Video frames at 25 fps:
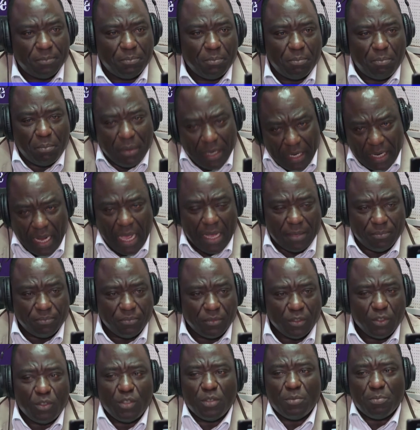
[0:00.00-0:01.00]
pillar.
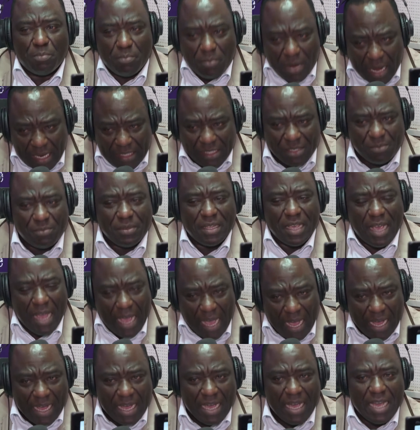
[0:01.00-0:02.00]
You must be
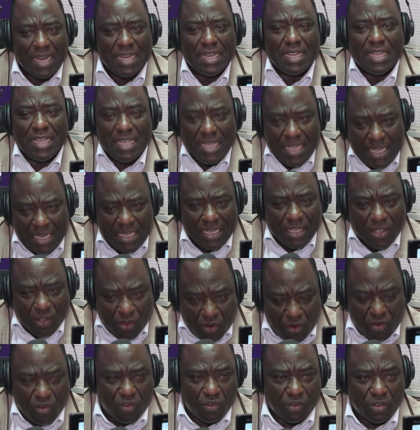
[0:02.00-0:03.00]
anchored in
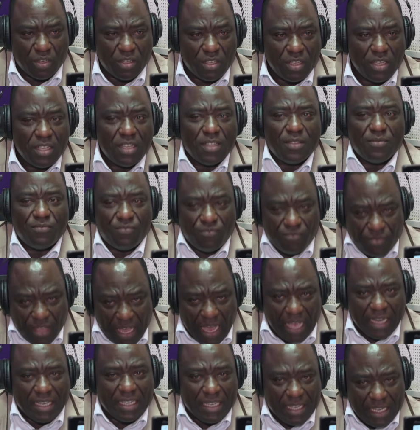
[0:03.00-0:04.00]
God.
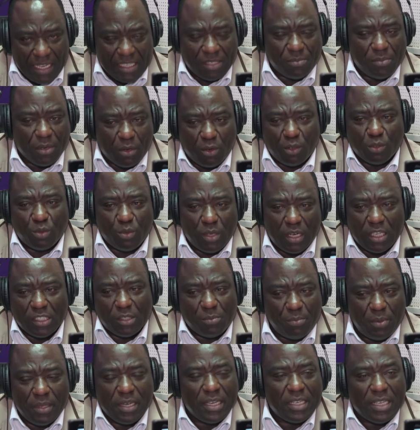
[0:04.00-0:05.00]
That is because you are a
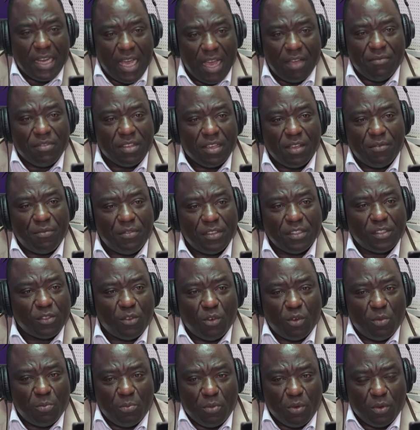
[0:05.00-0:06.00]
spirit having a
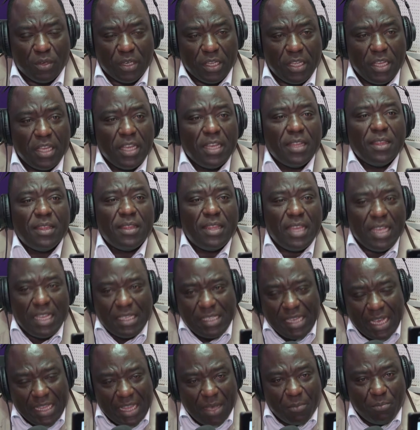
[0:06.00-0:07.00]
physical body. These
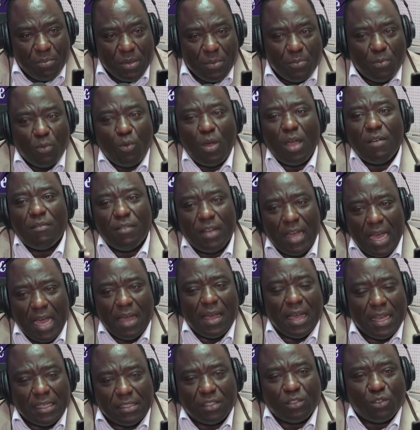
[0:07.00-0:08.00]
other people who
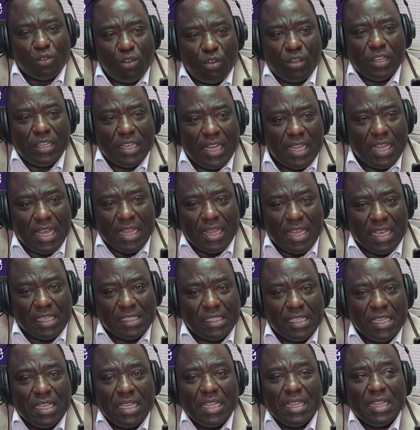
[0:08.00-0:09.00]
are strong in other
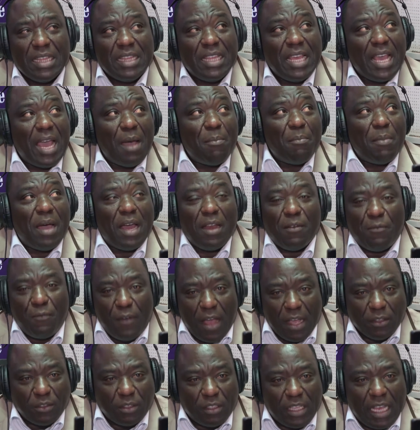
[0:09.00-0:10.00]
things, they are
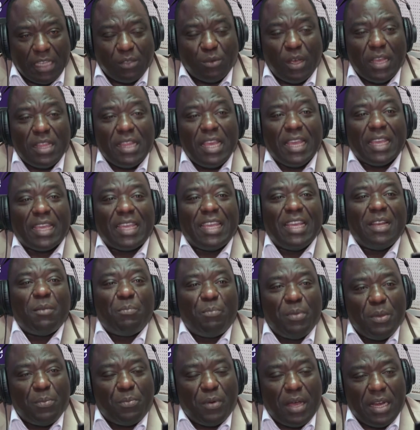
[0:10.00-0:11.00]
malfunctioning. That's why they kill
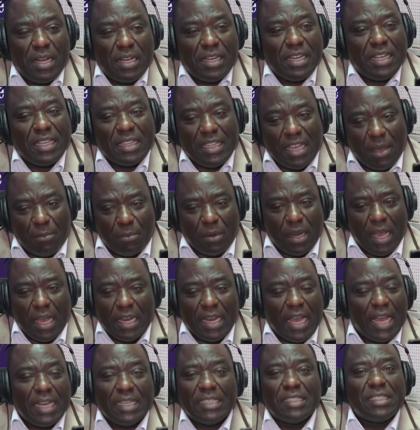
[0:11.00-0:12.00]
people and drink their blood,
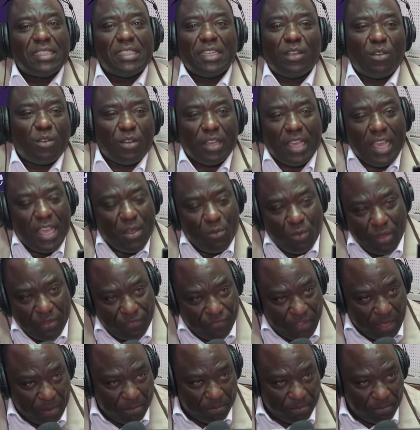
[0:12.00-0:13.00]
and it's still okay with them.